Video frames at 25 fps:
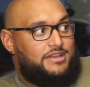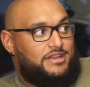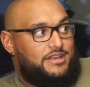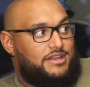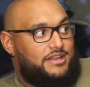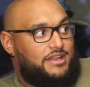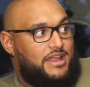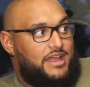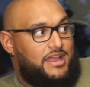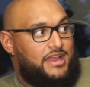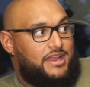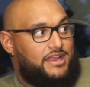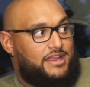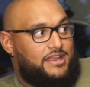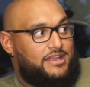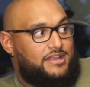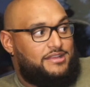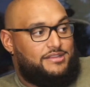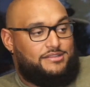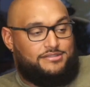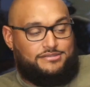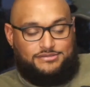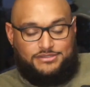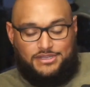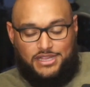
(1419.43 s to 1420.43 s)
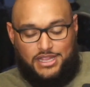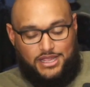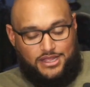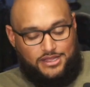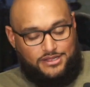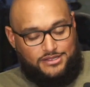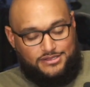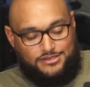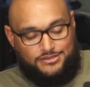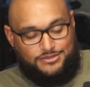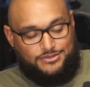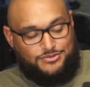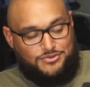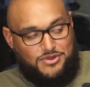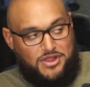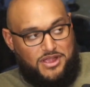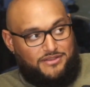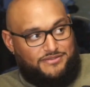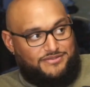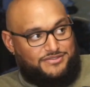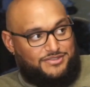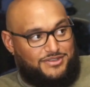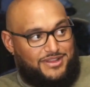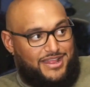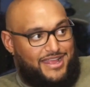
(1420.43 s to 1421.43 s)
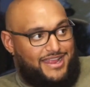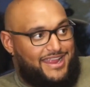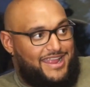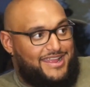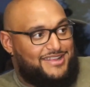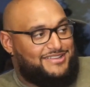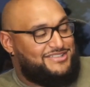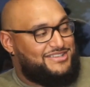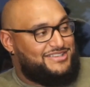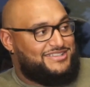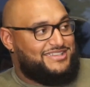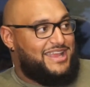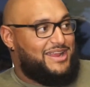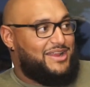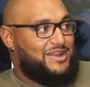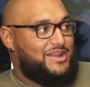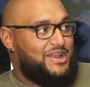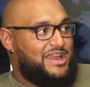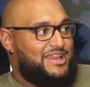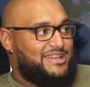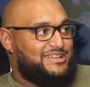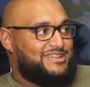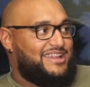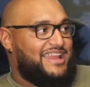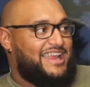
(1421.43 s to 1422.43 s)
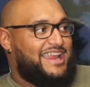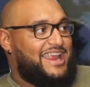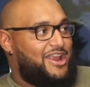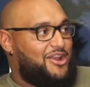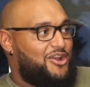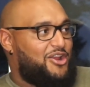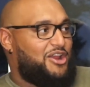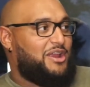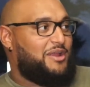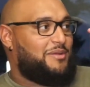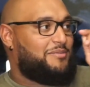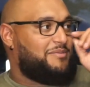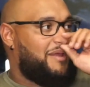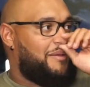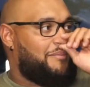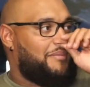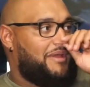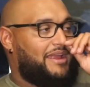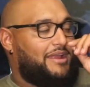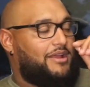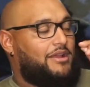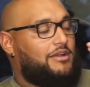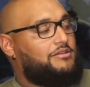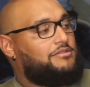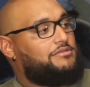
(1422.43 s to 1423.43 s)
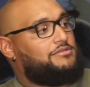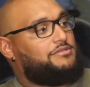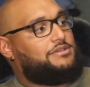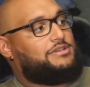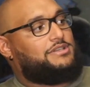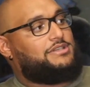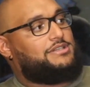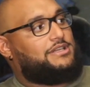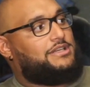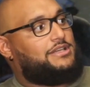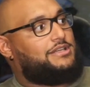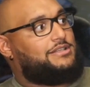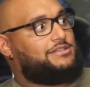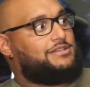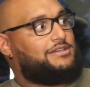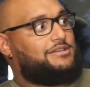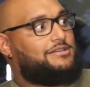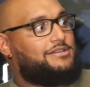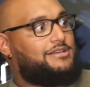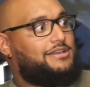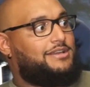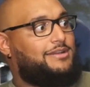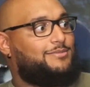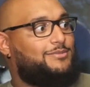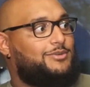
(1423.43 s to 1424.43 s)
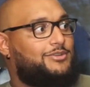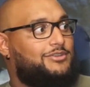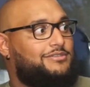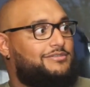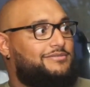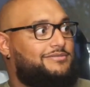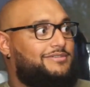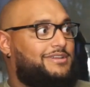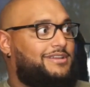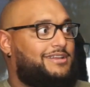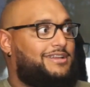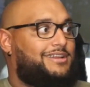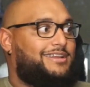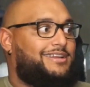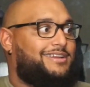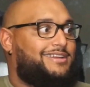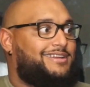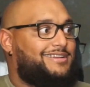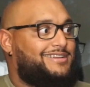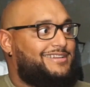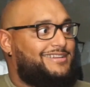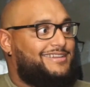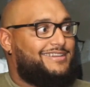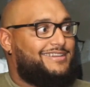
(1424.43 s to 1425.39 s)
And like, it was rough. So like, it's just like, hearing him, I'm like, holy shit, Jared Kimmel.